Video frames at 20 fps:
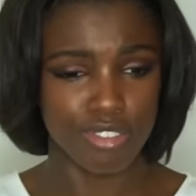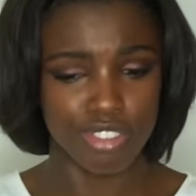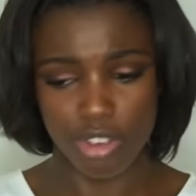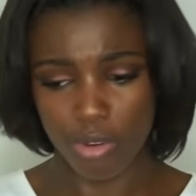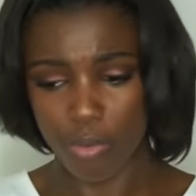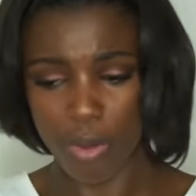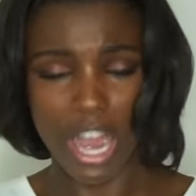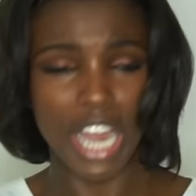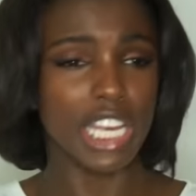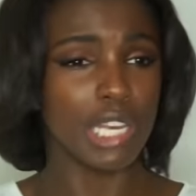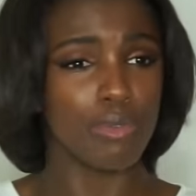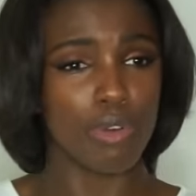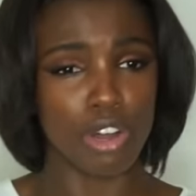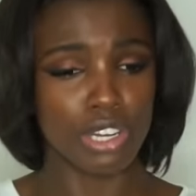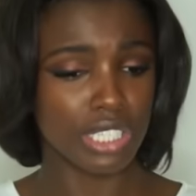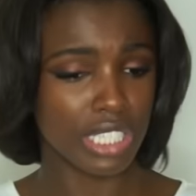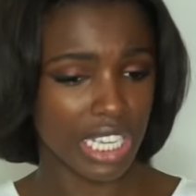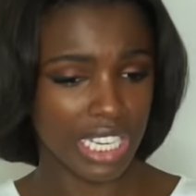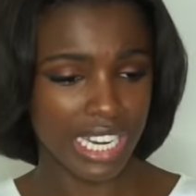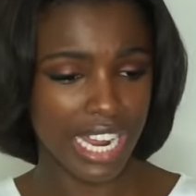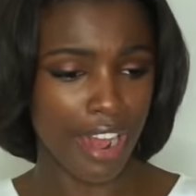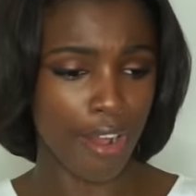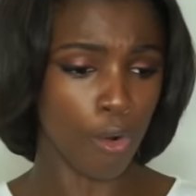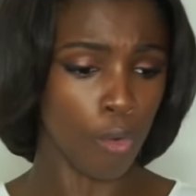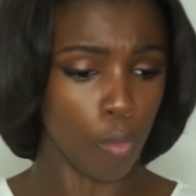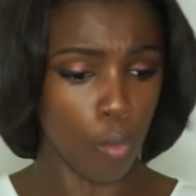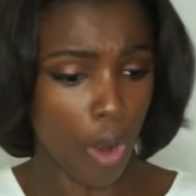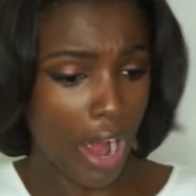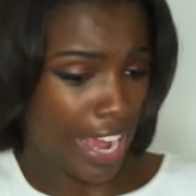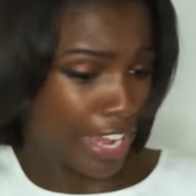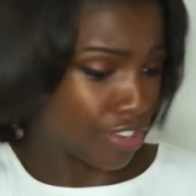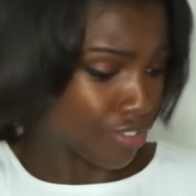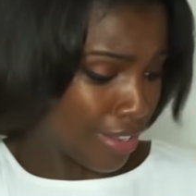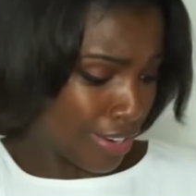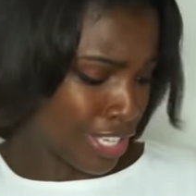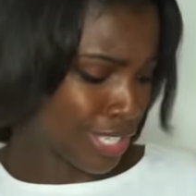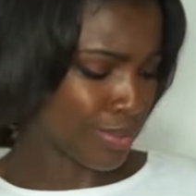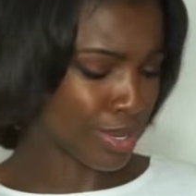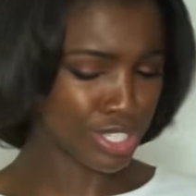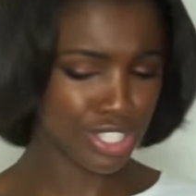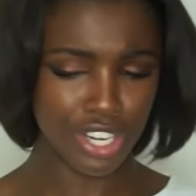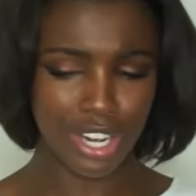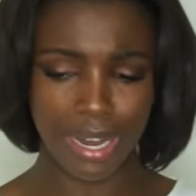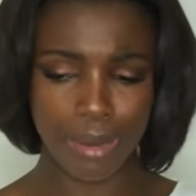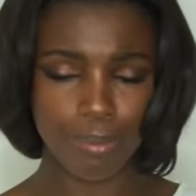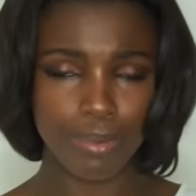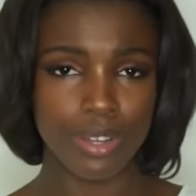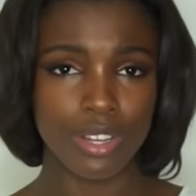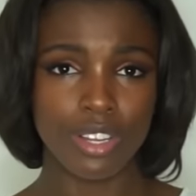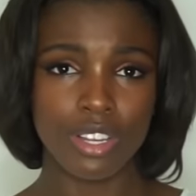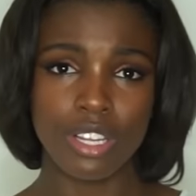So why are you asking now? Why are you trying to switch it up?